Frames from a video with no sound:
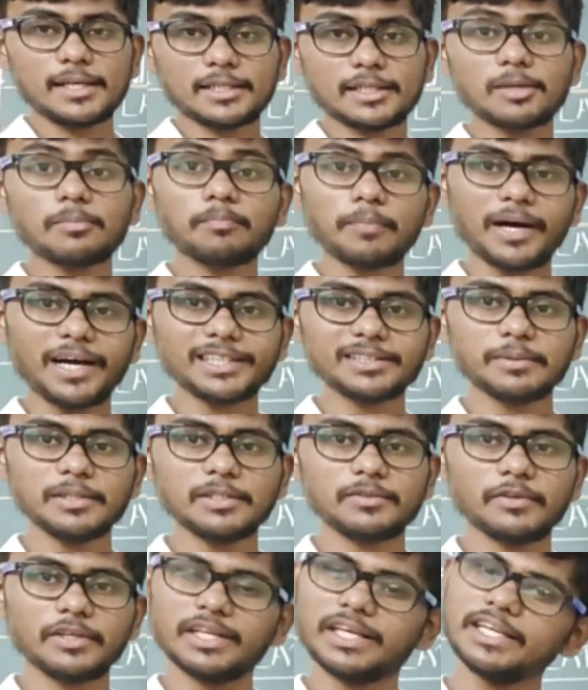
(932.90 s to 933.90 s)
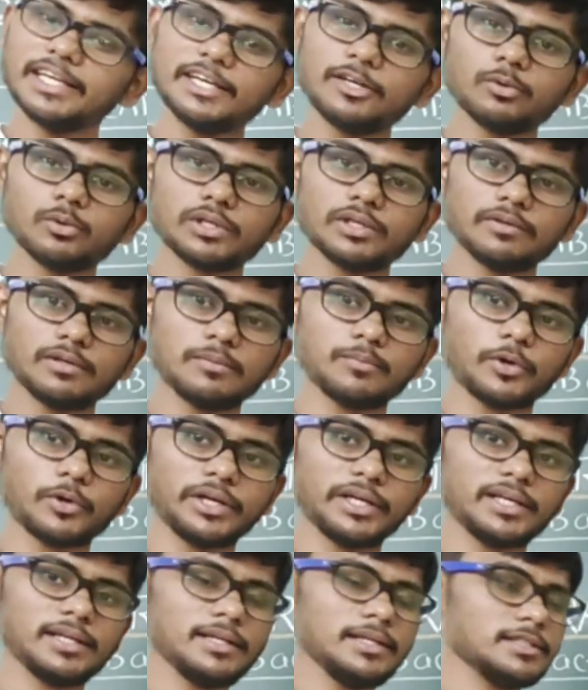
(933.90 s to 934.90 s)
the path between any two given
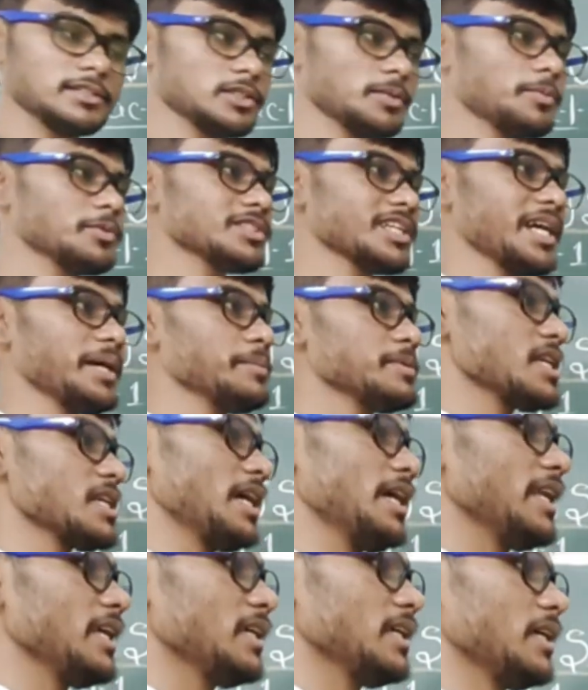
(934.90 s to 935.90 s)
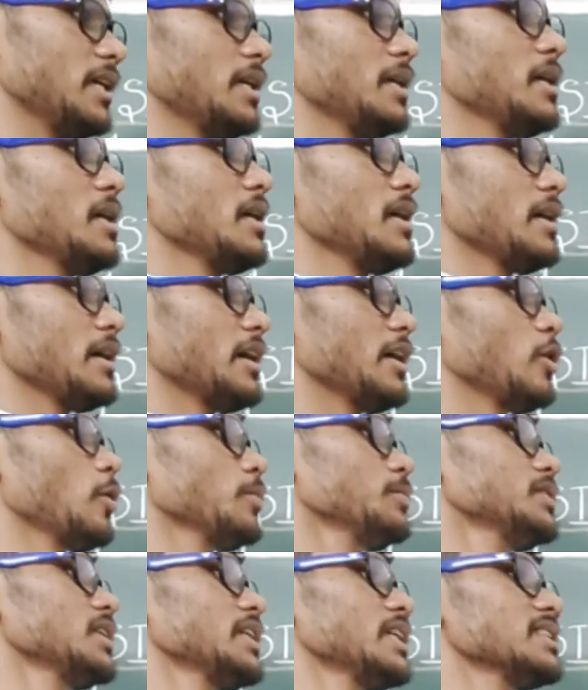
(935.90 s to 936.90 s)
point. Suppose I am standing here, an
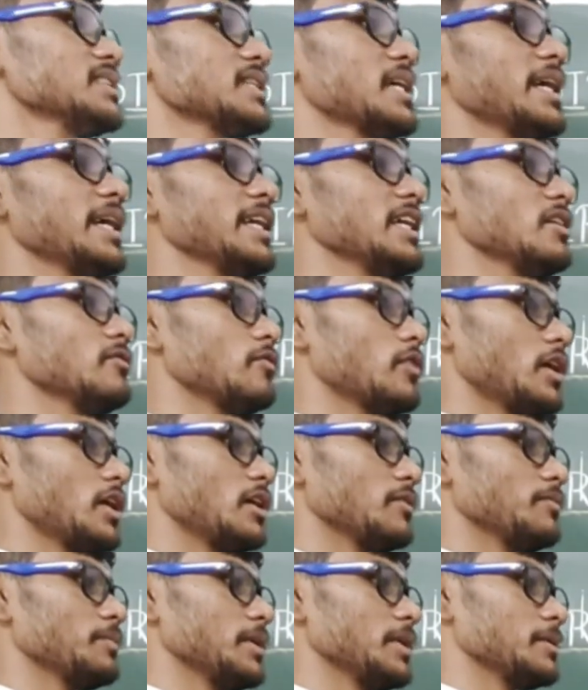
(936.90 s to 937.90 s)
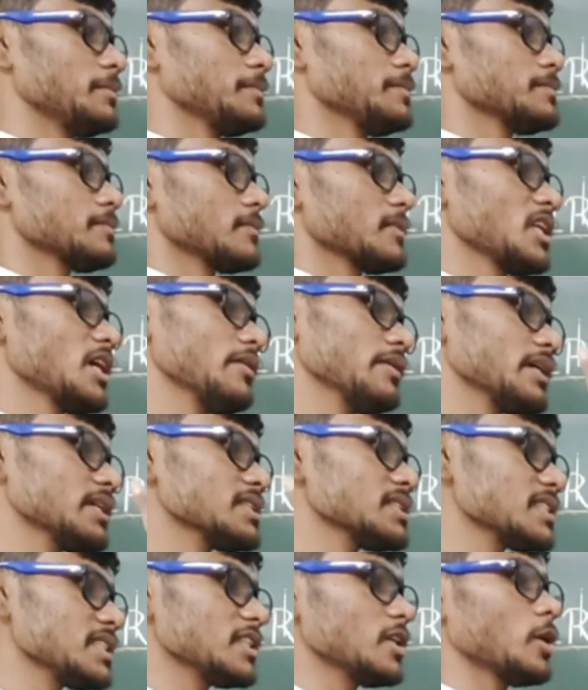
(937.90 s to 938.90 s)
object is standing in front of me. Now you
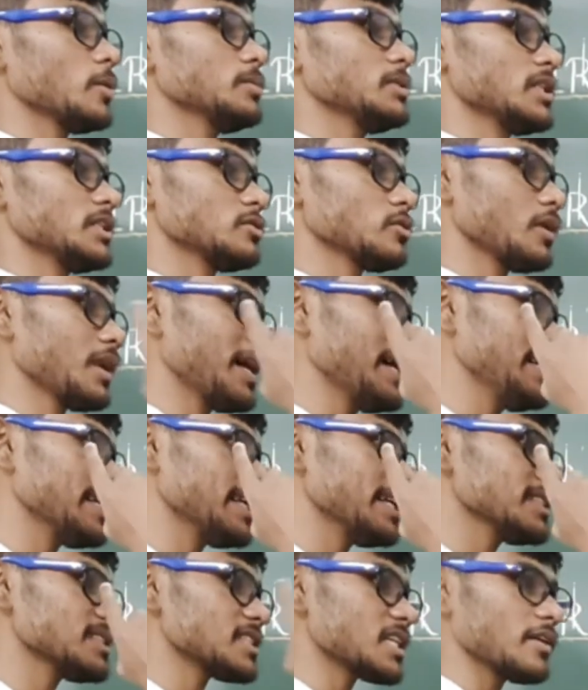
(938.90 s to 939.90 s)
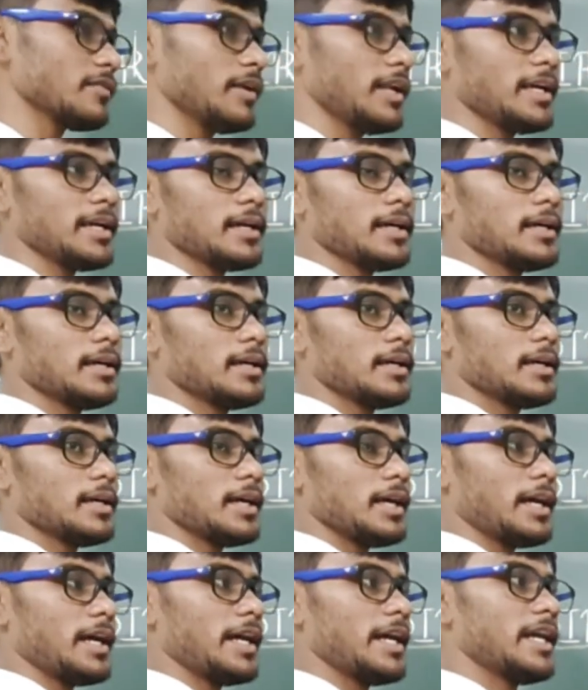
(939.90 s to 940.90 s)
can see the object. So light ray is traveling,
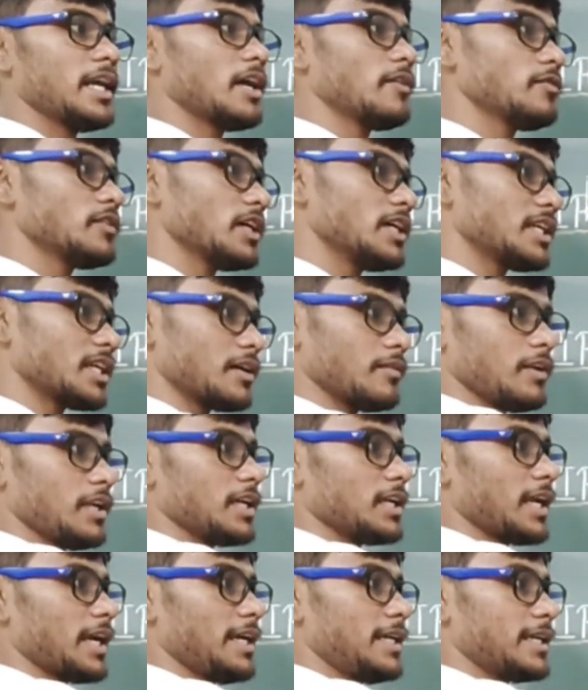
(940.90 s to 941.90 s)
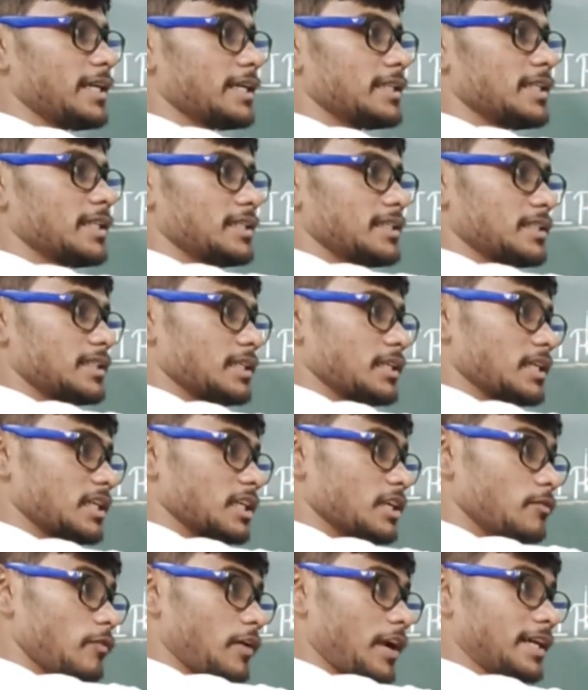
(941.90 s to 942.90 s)
and after traveling light ray, that
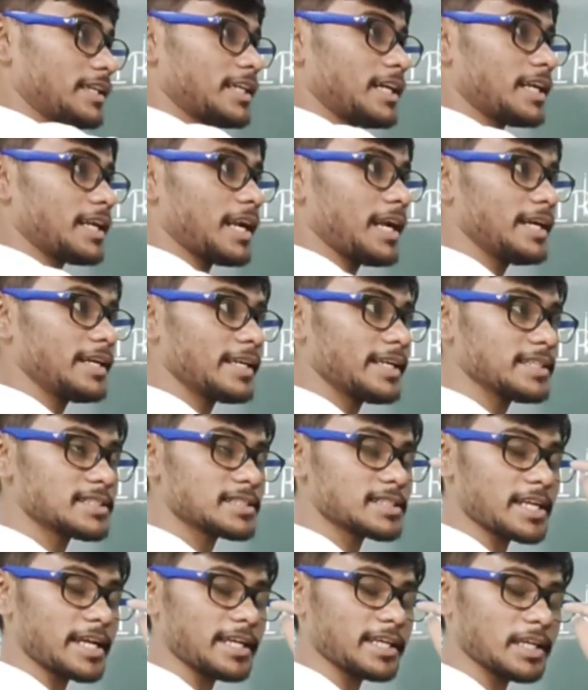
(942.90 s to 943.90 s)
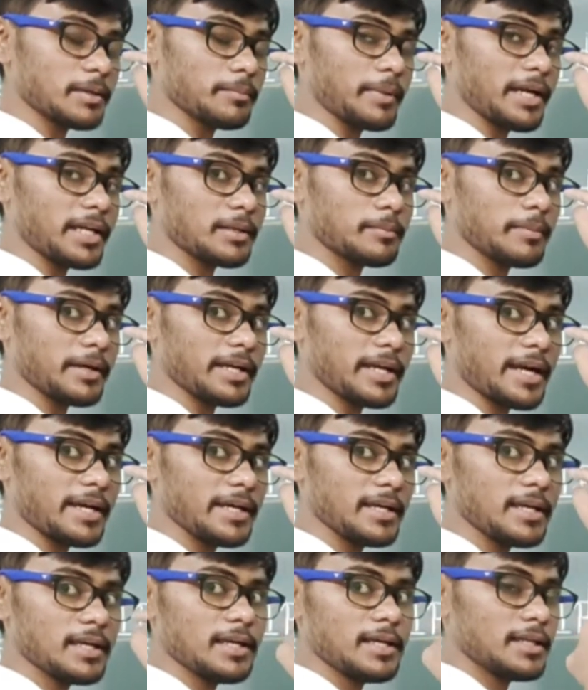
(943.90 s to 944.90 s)
reflected light ray is striking back in my
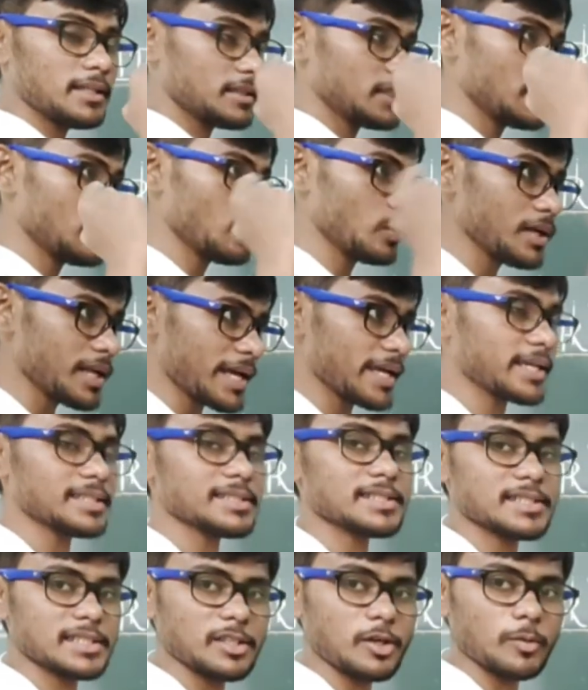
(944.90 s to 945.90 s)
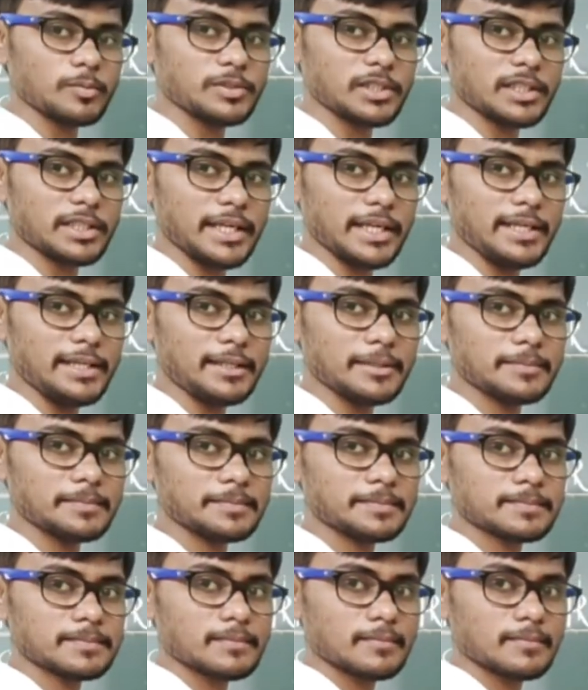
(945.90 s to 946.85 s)
eye. Then only I can see the object, right?